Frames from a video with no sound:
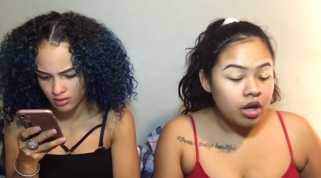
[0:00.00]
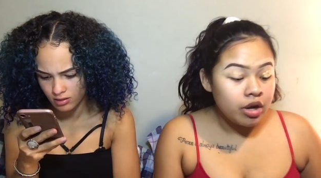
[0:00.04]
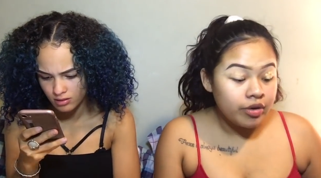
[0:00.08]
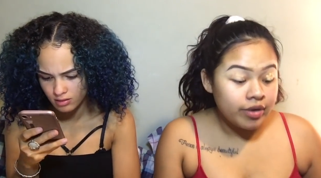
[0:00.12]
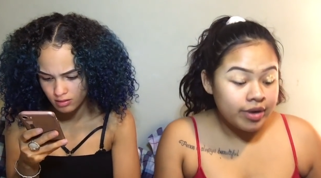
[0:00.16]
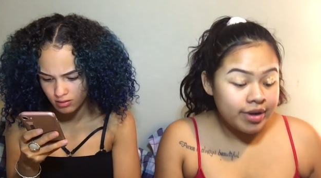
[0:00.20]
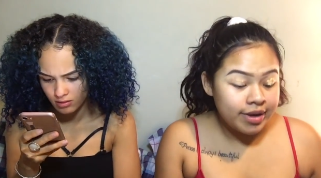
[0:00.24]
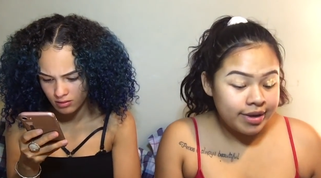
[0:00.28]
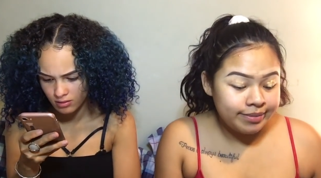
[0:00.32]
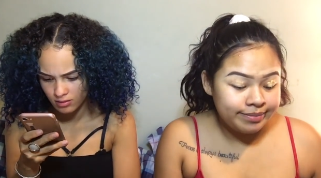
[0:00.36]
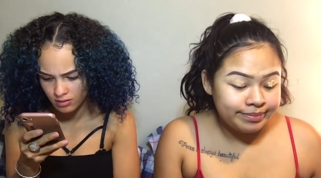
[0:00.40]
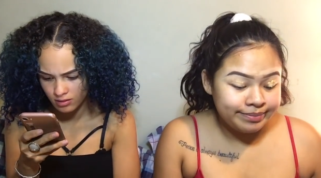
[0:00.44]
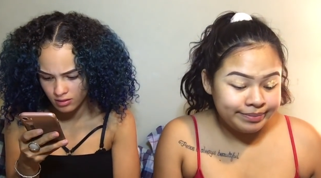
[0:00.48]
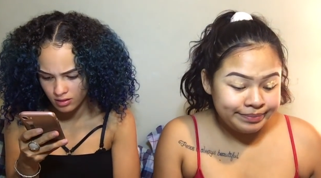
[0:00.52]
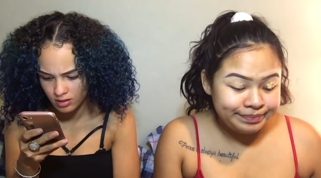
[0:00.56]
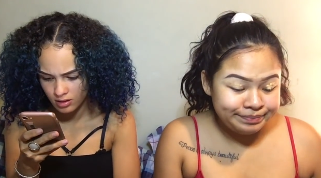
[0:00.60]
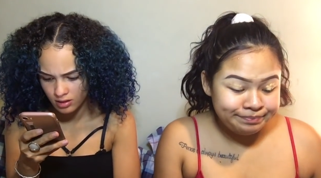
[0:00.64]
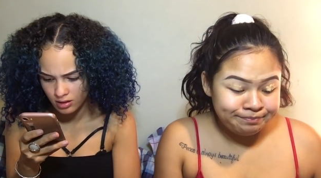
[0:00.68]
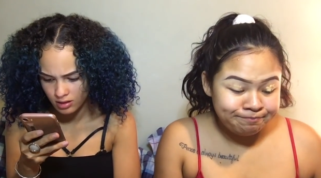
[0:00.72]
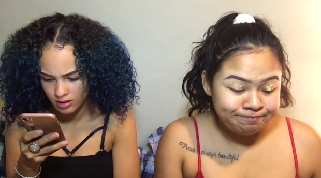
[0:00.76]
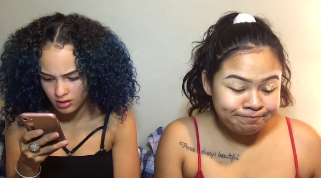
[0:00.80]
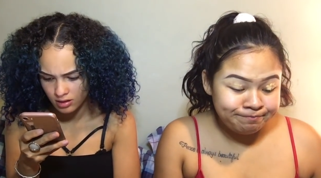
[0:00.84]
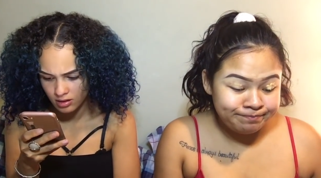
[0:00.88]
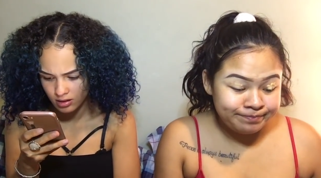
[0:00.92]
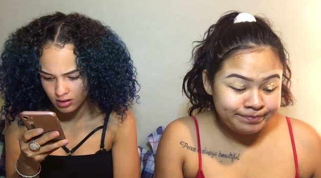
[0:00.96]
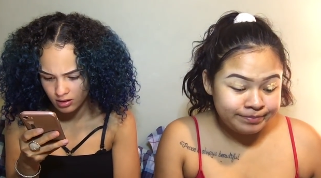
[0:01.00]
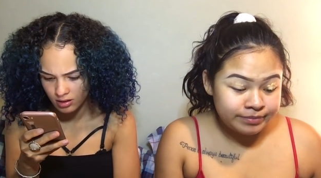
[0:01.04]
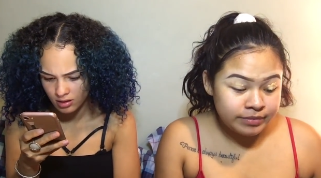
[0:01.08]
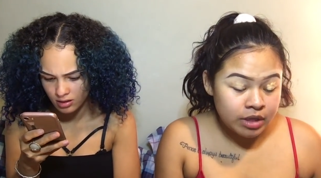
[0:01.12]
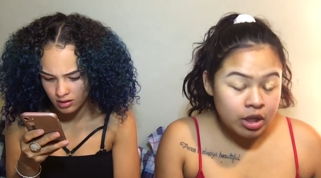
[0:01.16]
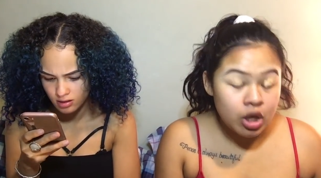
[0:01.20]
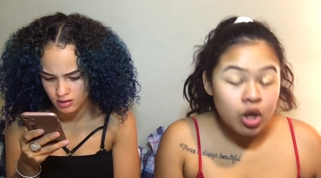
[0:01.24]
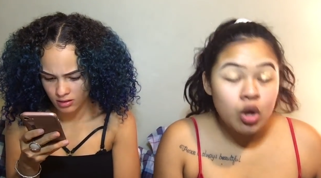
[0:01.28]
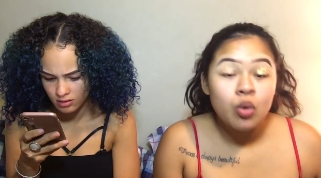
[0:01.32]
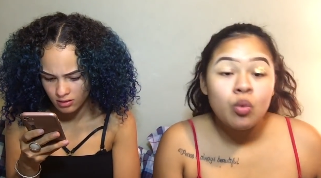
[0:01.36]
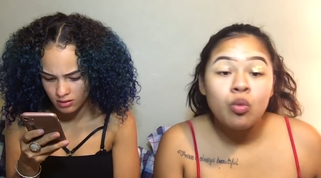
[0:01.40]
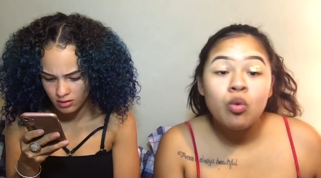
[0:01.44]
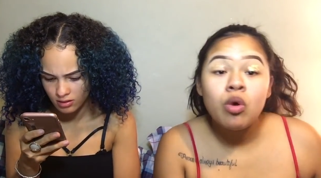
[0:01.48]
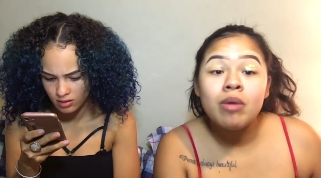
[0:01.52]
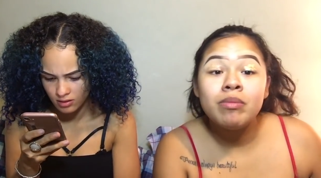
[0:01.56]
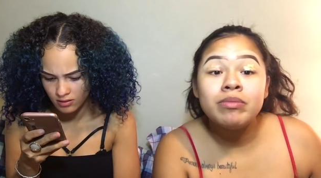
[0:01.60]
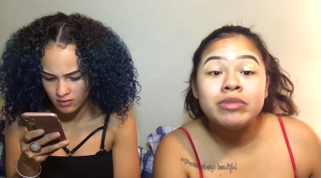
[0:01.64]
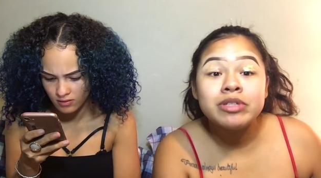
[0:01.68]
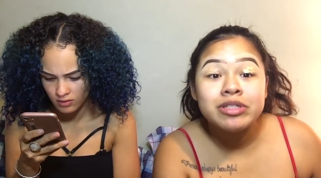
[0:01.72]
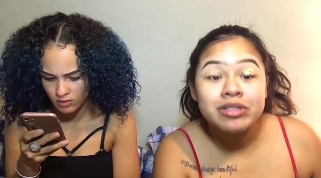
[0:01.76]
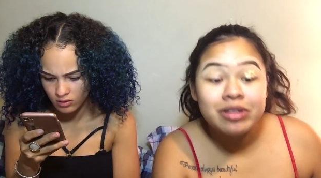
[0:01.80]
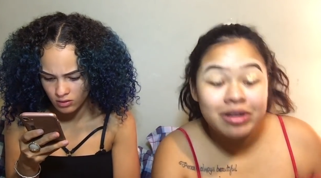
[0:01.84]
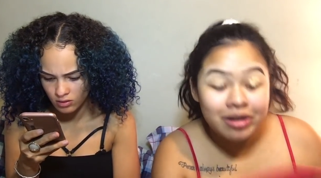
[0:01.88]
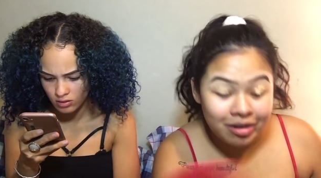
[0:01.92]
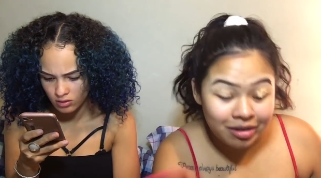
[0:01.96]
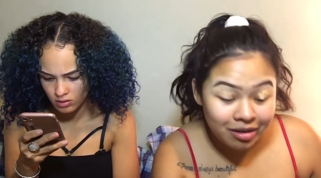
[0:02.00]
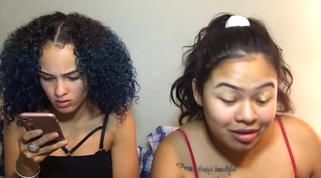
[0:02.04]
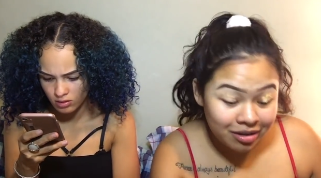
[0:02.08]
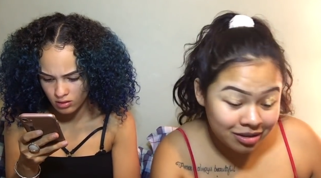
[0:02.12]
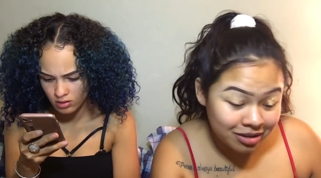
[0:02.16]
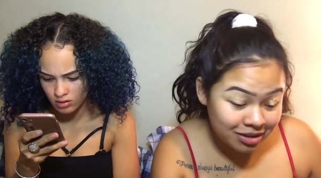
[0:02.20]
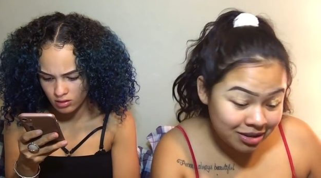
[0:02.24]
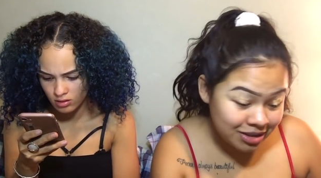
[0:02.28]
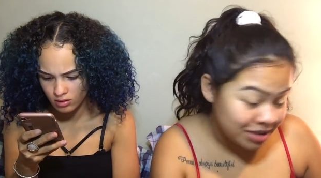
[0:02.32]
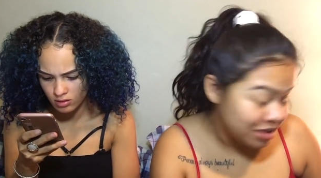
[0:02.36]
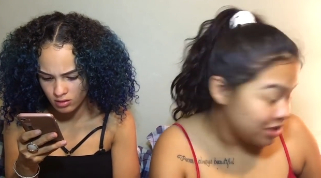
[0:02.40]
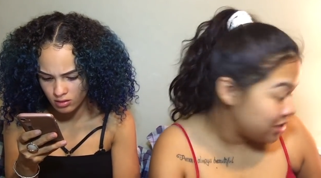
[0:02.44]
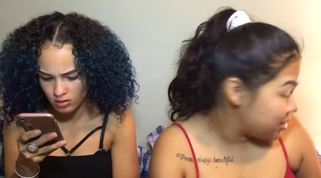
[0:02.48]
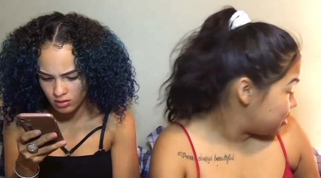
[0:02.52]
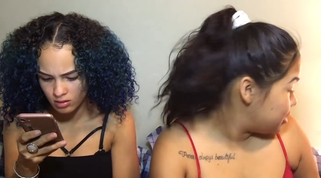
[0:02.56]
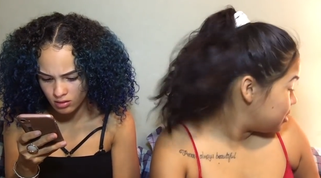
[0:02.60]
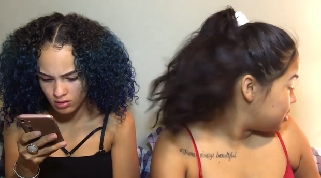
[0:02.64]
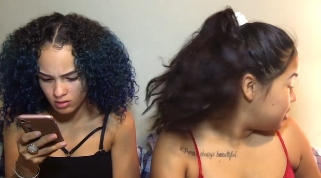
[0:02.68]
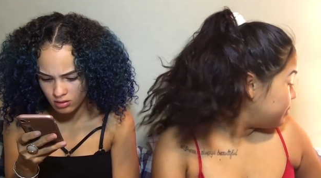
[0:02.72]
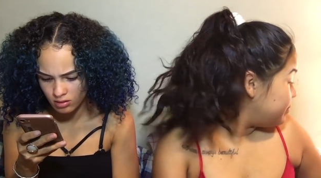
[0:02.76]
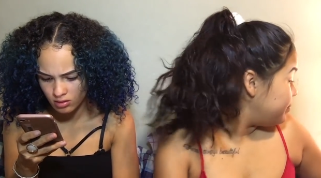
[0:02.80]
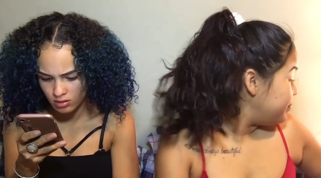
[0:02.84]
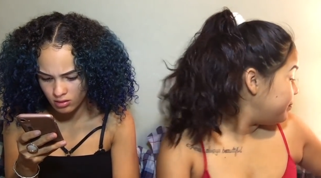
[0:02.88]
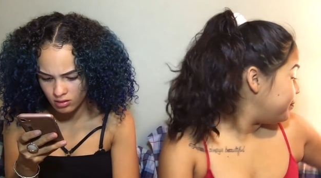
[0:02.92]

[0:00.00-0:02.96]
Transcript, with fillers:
Speaker 1: Okay. Well, I'm gonna start on this.